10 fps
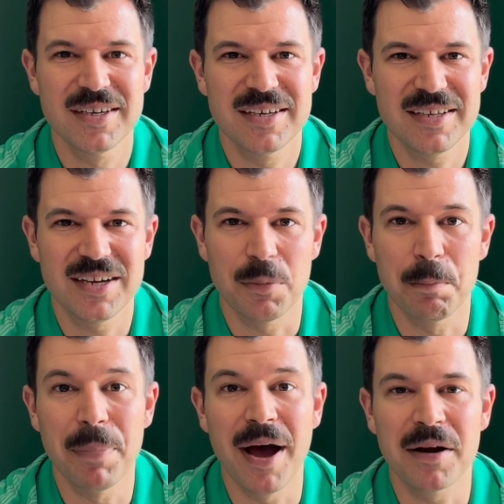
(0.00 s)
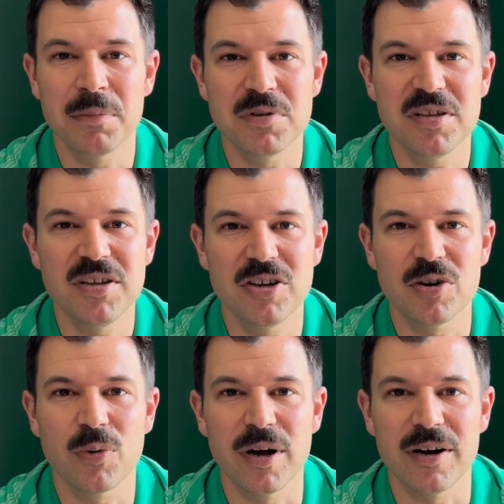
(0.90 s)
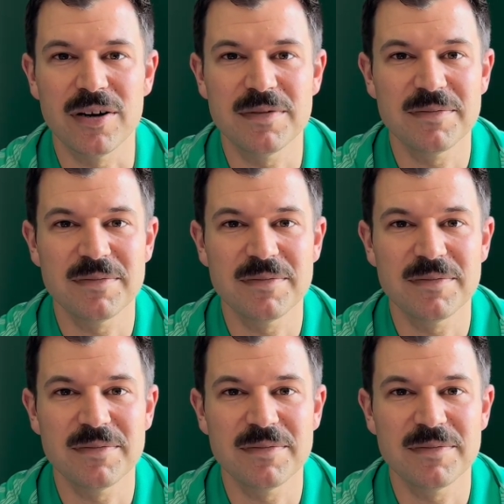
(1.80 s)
you know, bottom tier where